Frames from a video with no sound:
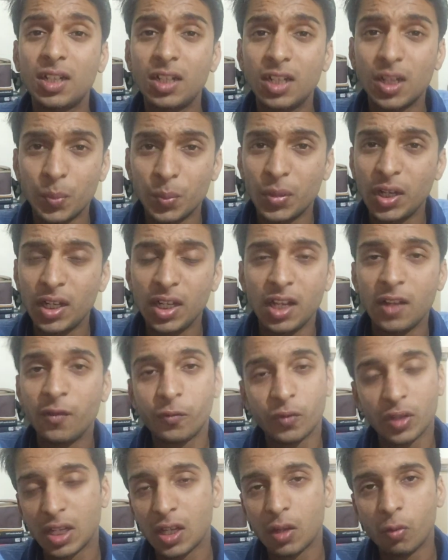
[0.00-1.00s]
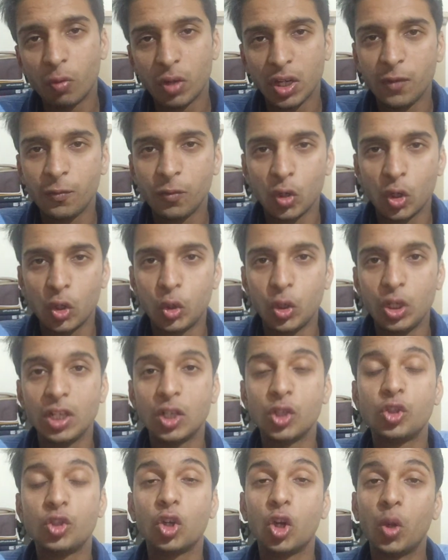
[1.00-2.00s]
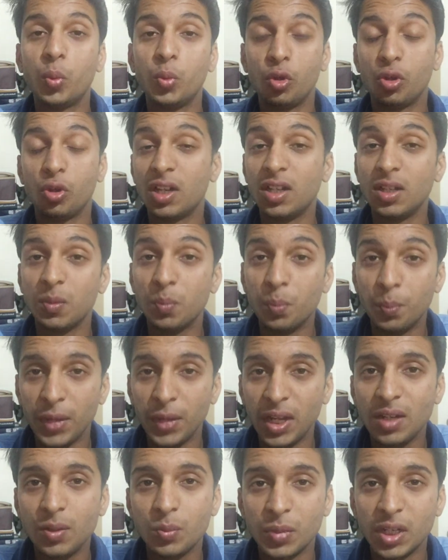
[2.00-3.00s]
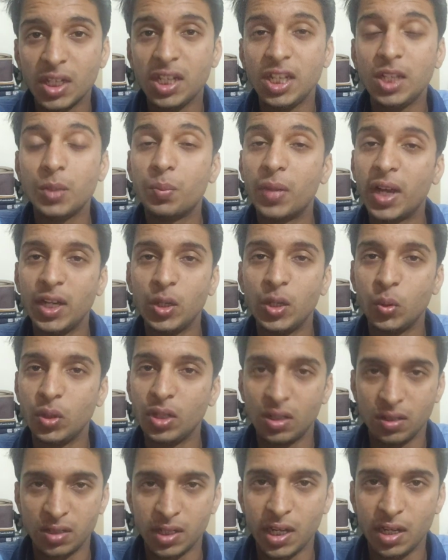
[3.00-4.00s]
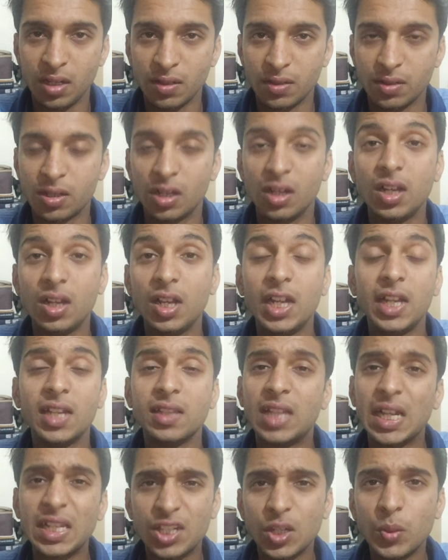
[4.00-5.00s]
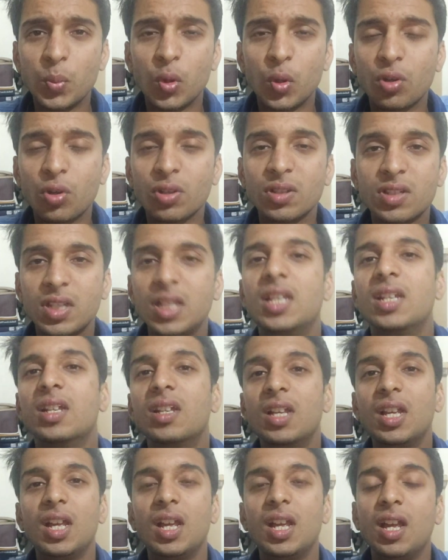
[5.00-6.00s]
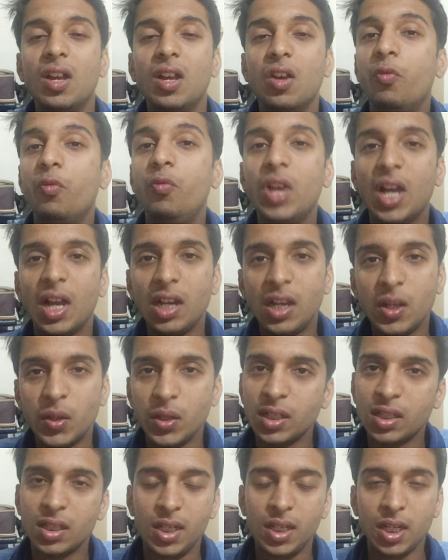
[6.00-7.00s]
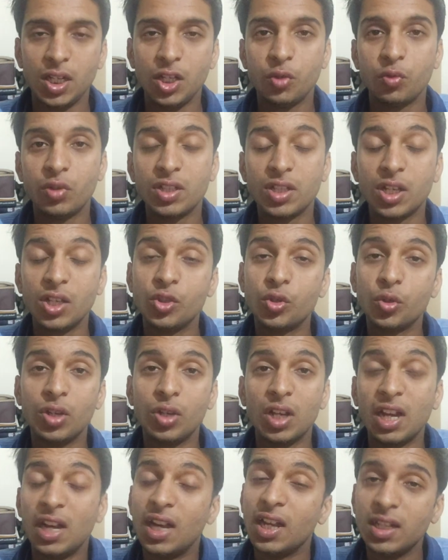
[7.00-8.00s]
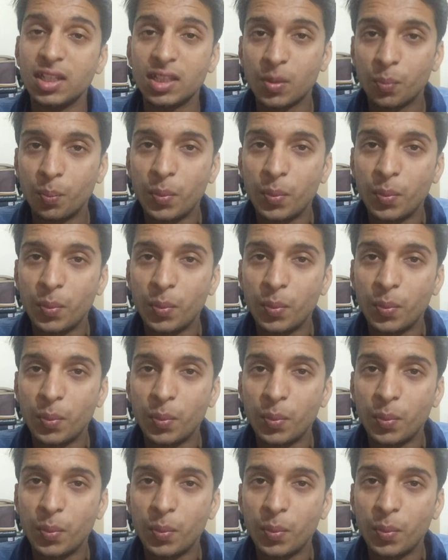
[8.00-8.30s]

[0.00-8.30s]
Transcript: completely, even if you're doing a job, you can make money by doing a side hustle. That's important. See, we are living in the 21st century, and the